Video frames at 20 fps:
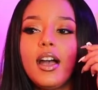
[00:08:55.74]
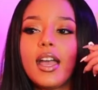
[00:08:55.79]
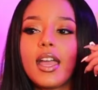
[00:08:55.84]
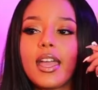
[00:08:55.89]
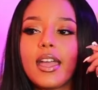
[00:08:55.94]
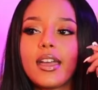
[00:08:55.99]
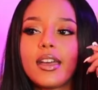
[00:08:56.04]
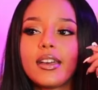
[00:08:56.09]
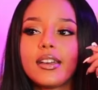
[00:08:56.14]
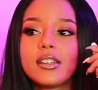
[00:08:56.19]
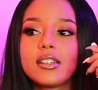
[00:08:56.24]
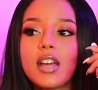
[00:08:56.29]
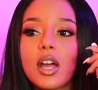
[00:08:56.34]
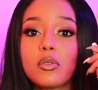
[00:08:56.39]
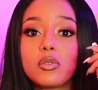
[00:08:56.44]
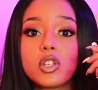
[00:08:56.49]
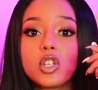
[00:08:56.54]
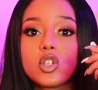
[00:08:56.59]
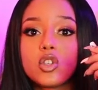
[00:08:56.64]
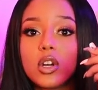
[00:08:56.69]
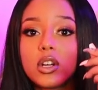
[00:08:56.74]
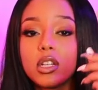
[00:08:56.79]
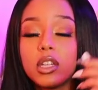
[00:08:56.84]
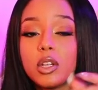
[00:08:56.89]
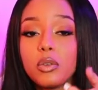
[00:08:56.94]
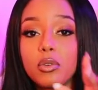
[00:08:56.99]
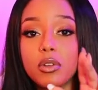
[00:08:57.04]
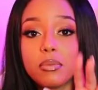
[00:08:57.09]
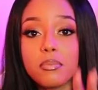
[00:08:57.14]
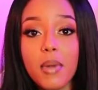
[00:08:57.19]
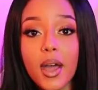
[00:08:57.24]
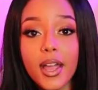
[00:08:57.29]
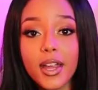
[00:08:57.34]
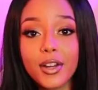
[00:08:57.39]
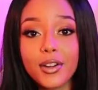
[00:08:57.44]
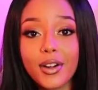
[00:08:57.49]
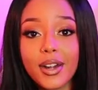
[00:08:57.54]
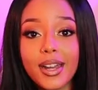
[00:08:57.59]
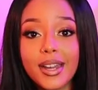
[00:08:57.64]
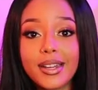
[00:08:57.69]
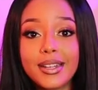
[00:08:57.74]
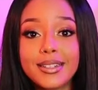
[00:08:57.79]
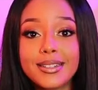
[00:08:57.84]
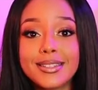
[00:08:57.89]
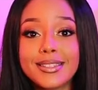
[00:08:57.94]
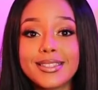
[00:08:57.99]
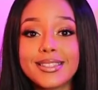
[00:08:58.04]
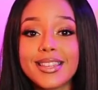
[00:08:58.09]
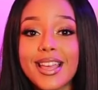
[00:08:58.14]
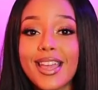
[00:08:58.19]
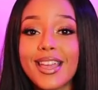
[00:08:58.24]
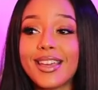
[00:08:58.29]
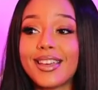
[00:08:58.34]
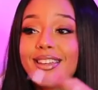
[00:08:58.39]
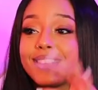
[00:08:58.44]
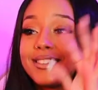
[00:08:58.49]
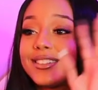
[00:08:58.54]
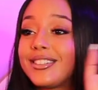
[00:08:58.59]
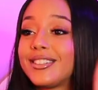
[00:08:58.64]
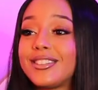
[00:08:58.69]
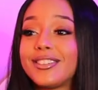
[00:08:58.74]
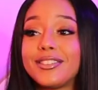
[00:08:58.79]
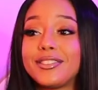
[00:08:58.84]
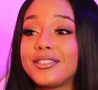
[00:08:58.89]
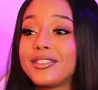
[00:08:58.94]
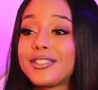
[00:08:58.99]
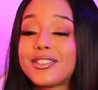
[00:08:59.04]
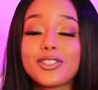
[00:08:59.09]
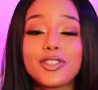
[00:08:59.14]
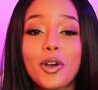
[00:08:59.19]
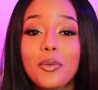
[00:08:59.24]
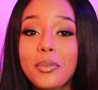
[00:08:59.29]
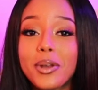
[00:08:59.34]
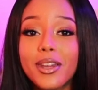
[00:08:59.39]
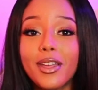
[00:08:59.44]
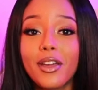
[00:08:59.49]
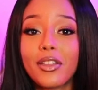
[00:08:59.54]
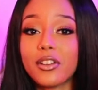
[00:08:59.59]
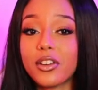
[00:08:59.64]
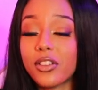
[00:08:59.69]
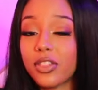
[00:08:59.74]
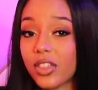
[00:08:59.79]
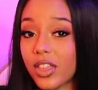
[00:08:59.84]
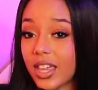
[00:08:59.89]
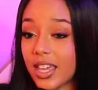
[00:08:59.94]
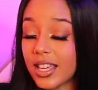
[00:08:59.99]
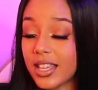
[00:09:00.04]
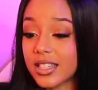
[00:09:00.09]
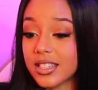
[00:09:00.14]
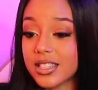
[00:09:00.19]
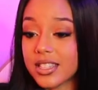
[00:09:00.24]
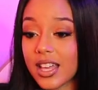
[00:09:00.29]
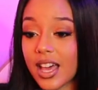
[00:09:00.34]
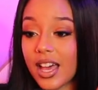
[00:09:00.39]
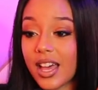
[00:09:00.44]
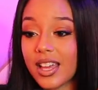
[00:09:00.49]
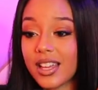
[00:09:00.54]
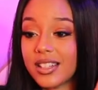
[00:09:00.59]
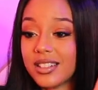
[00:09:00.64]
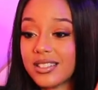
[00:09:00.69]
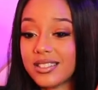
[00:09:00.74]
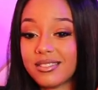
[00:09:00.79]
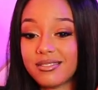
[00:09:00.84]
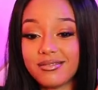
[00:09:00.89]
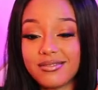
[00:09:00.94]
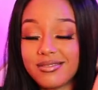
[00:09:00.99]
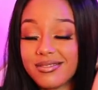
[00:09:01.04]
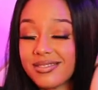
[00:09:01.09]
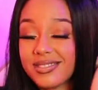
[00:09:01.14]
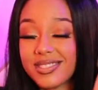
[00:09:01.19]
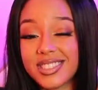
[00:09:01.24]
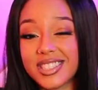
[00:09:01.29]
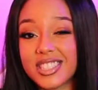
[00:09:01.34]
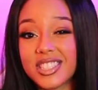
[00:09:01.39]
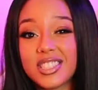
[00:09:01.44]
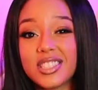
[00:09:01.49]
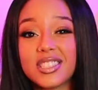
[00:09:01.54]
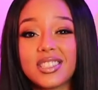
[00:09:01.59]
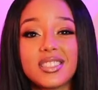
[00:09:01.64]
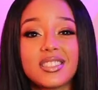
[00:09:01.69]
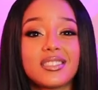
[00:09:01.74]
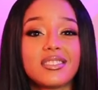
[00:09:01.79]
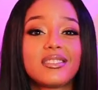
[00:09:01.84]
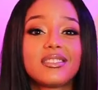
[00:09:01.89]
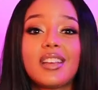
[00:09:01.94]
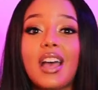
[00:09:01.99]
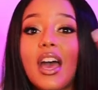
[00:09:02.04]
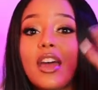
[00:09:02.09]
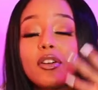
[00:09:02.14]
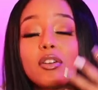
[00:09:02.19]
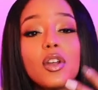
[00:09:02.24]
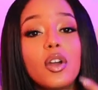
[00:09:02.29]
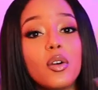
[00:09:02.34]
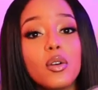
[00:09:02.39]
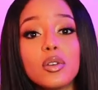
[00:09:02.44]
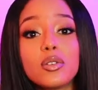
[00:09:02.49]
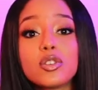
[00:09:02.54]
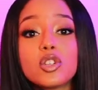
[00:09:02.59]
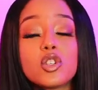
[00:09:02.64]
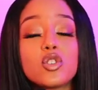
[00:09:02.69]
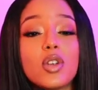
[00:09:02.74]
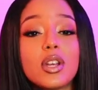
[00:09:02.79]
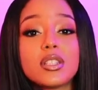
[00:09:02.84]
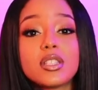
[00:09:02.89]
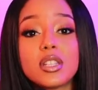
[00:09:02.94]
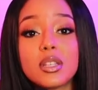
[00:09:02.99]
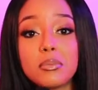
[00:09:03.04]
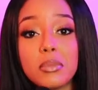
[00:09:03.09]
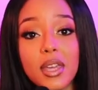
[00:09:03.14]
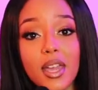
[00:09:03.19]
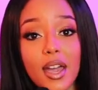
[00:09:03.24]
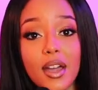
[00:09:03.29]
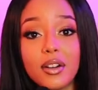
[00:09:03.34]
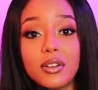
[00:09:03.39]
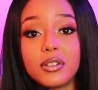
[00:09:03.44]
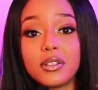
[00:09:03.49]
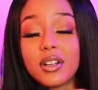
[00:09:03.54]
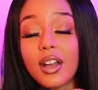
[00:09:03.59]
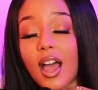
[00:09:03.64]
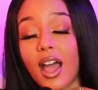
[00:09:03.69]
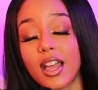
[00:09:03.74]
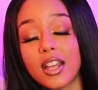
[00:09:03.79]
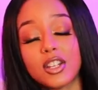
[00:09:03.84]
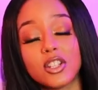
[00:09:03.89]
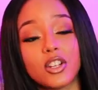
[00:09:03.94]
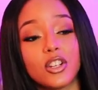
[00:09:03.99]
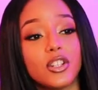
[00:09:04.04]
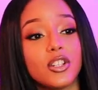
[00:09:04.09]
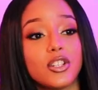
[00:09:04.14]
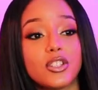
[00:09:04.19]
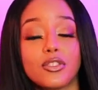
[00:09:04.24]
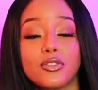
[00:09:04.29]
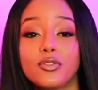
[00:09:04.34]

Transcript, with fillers: and I was struggling with migraines and so many other things that just I don't know, it was stressing me out. I turned to